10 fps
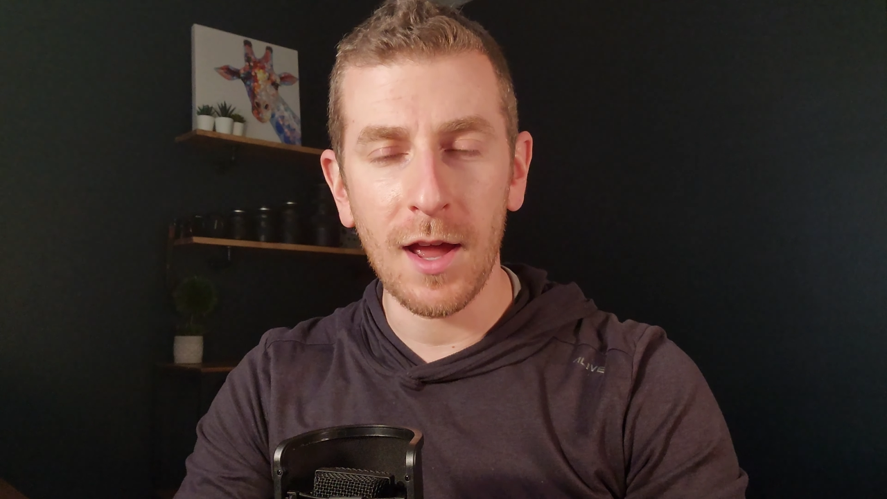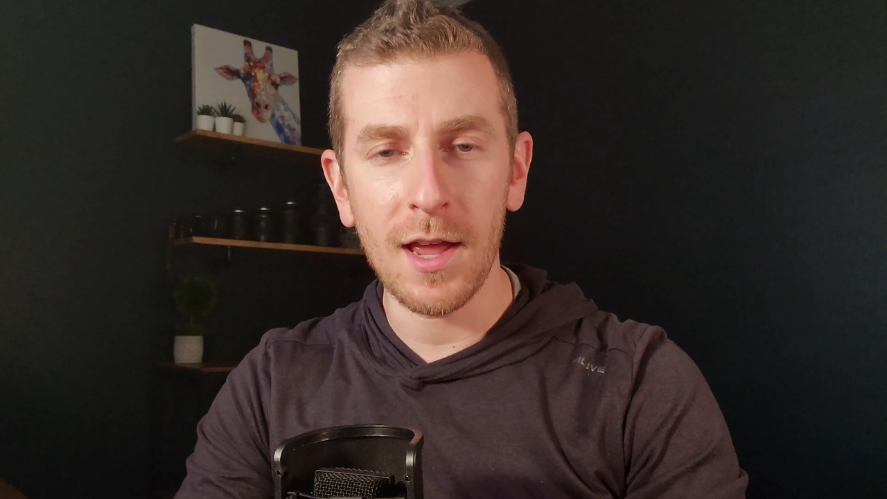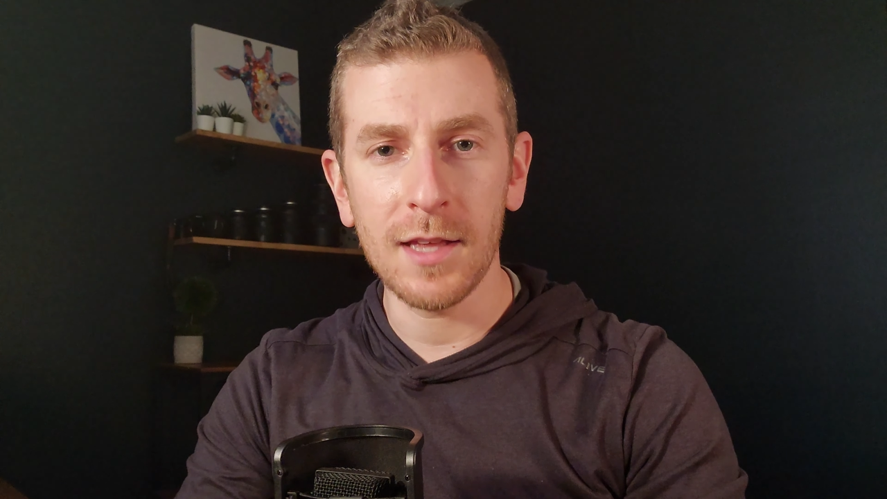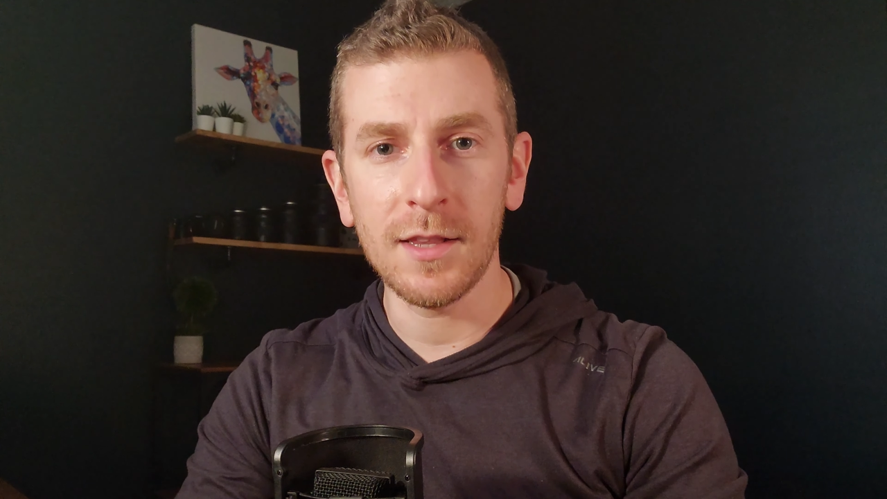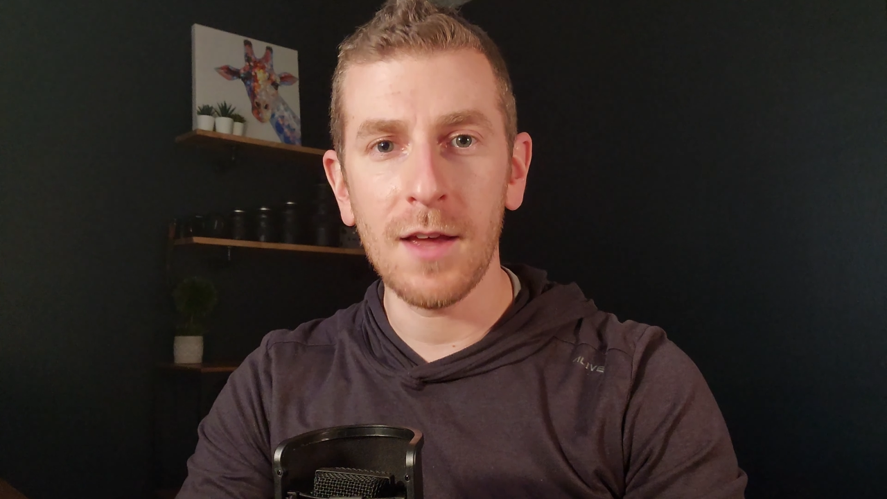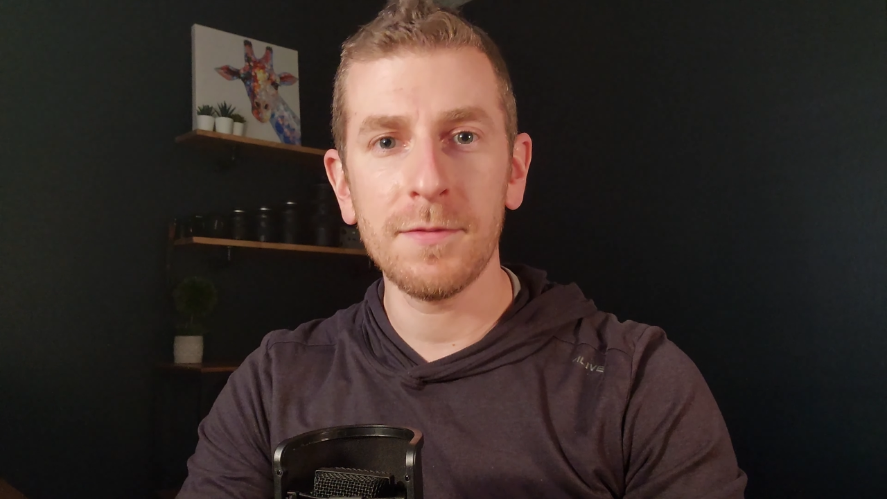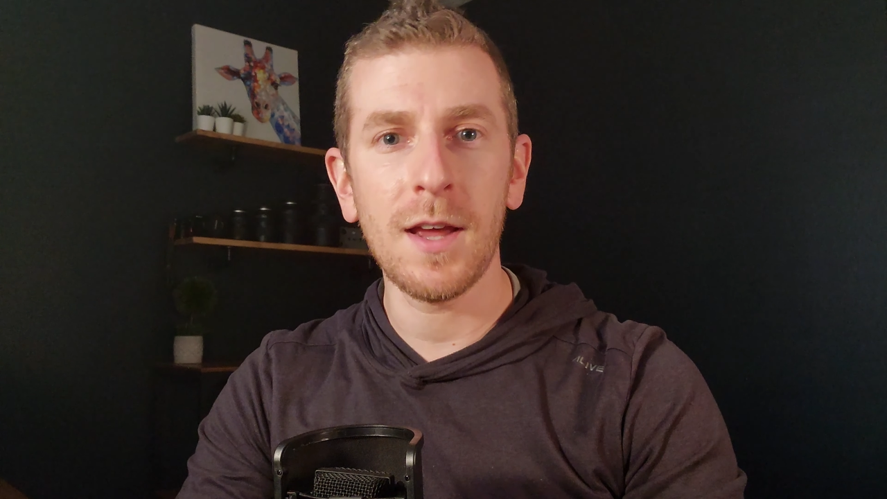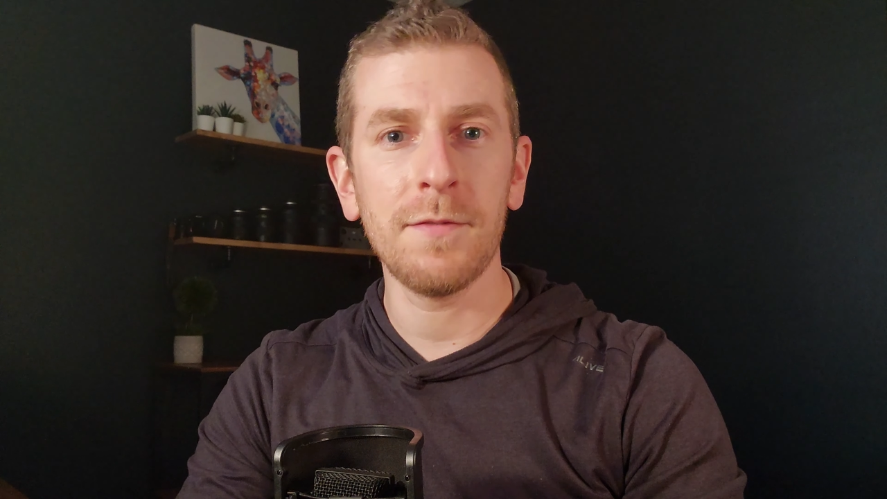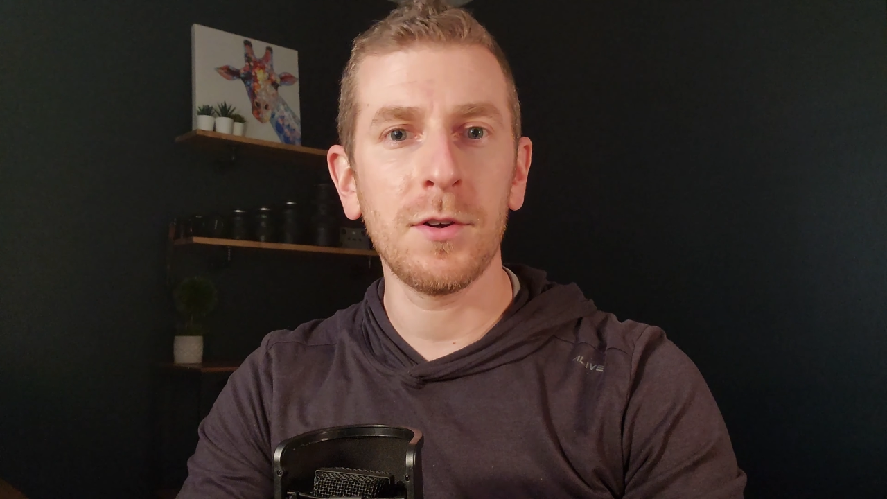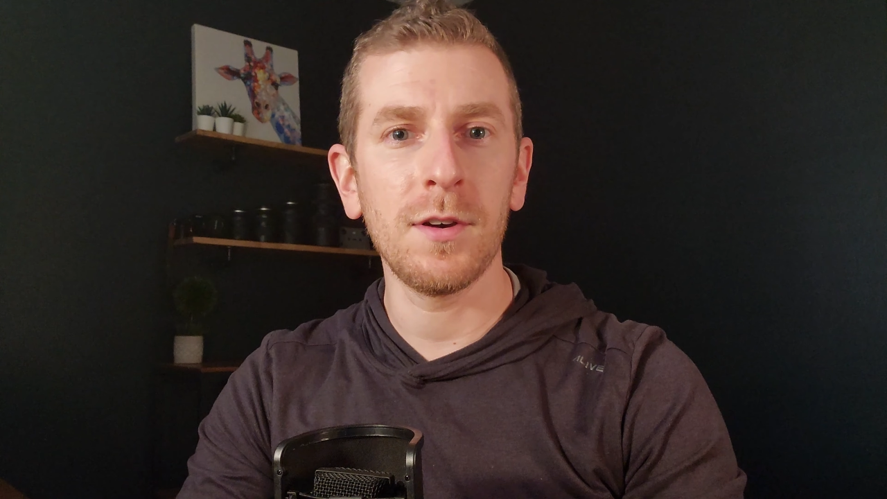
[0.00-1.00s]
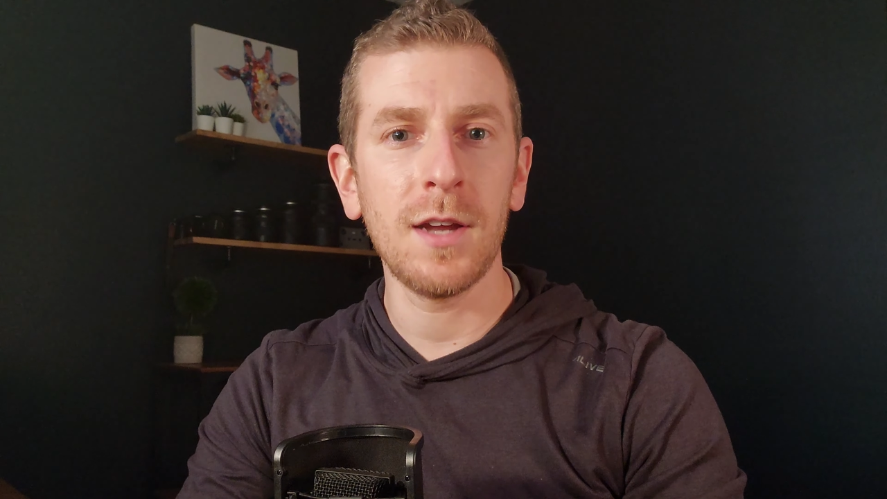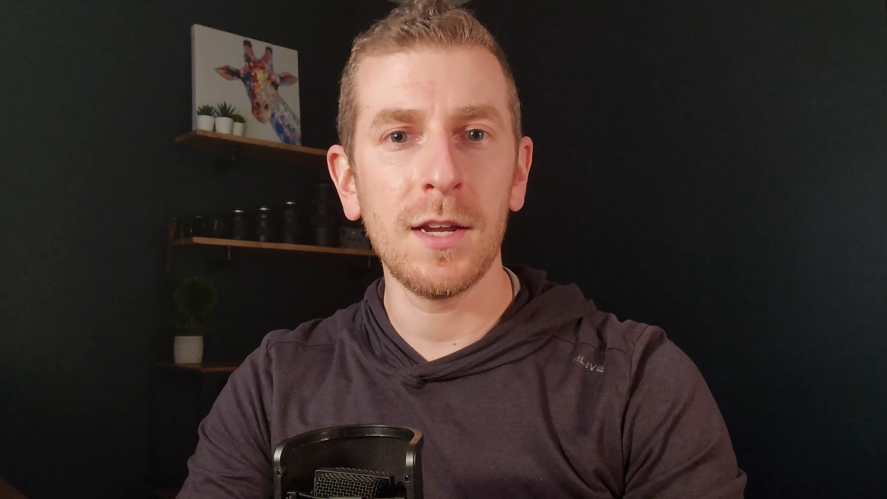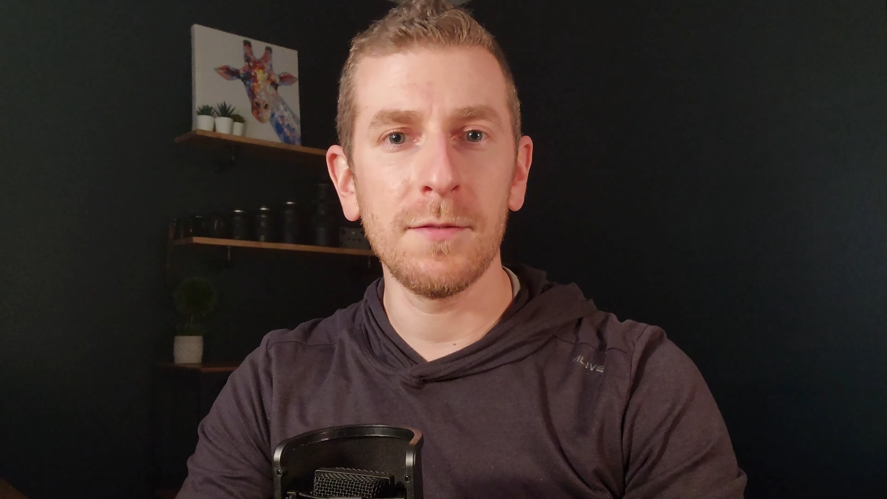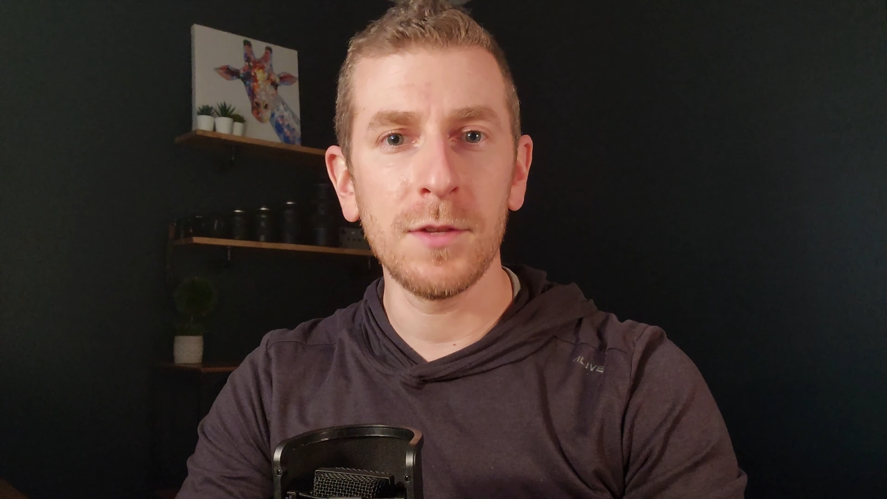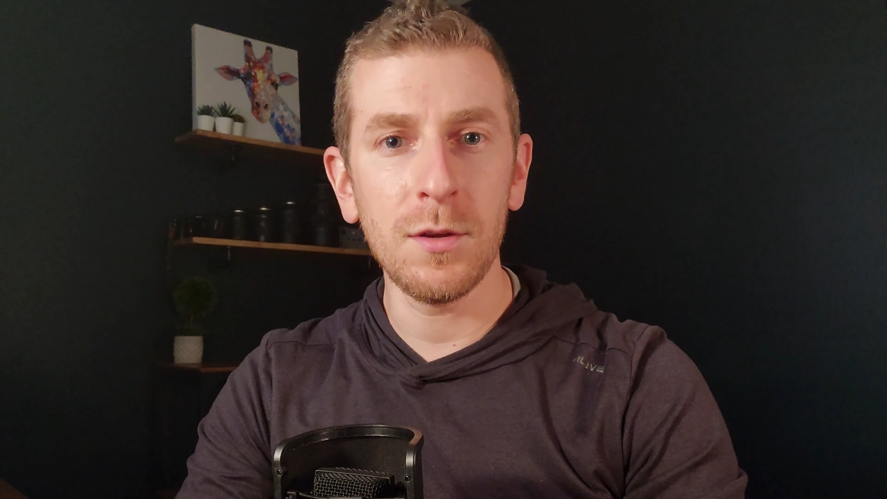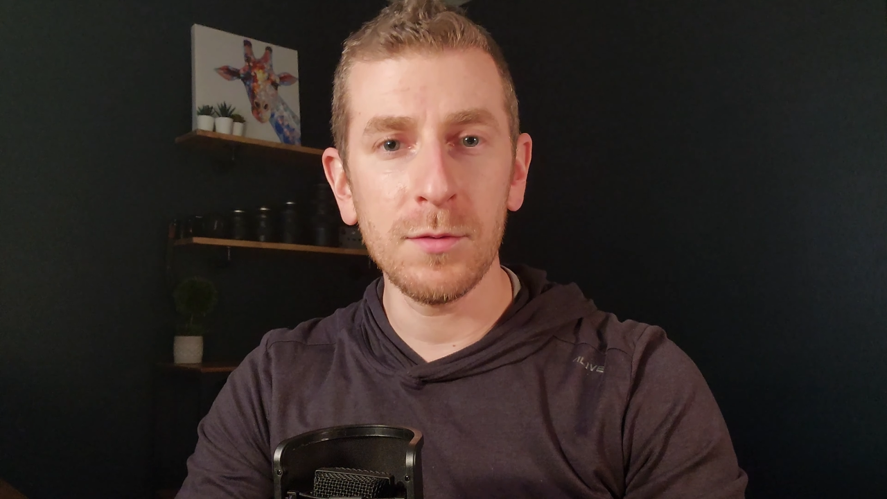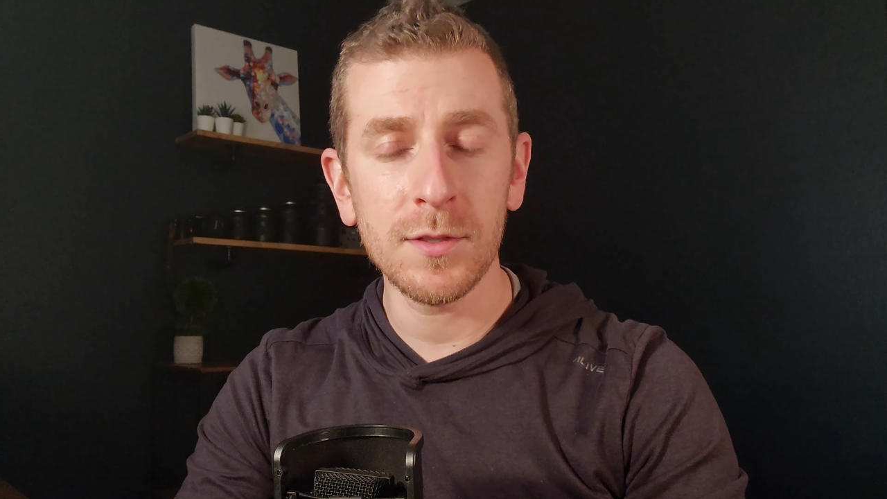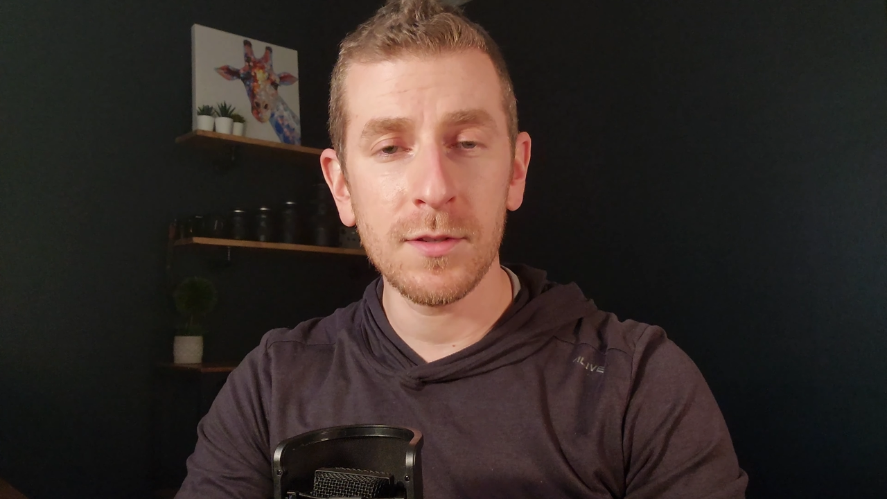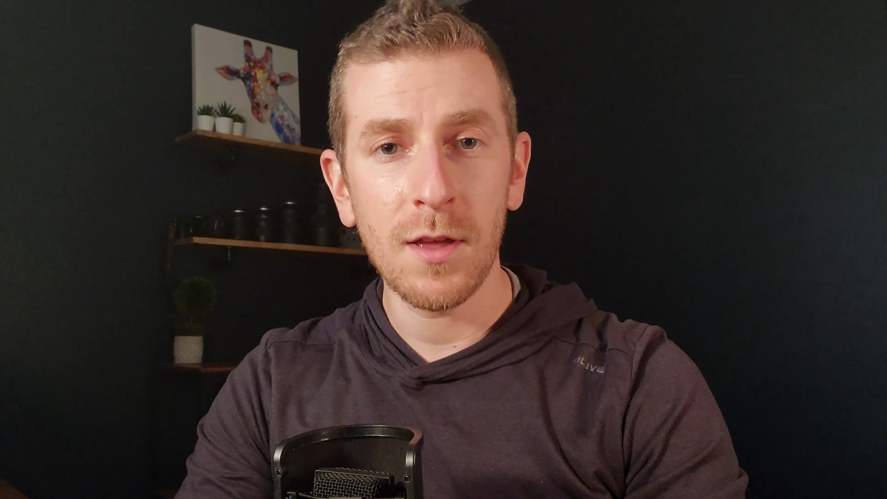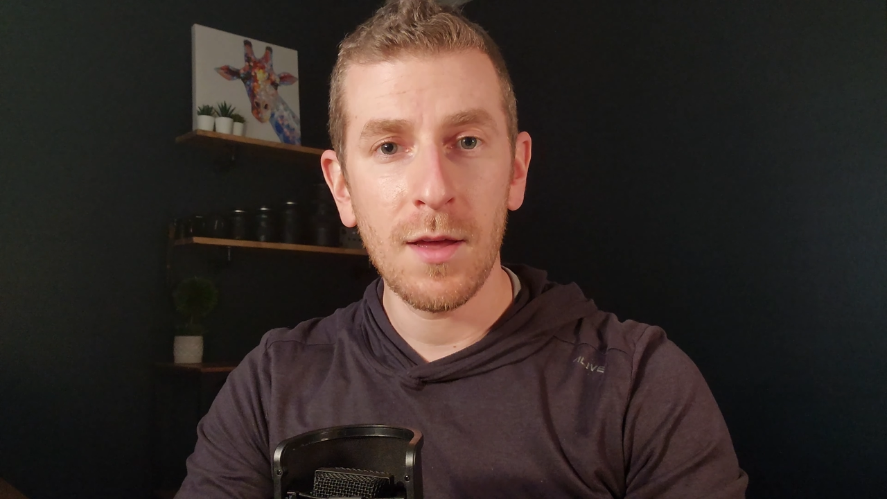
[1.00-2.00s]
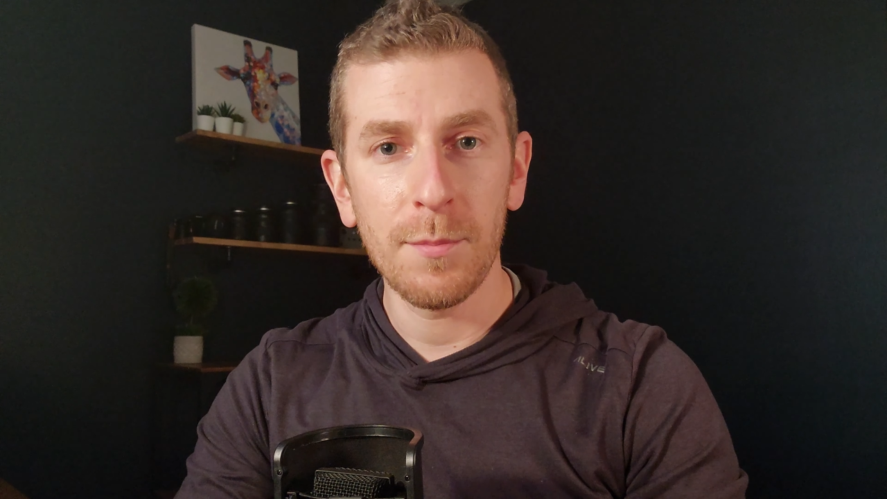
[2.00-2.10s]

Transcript: I had left after a night of use,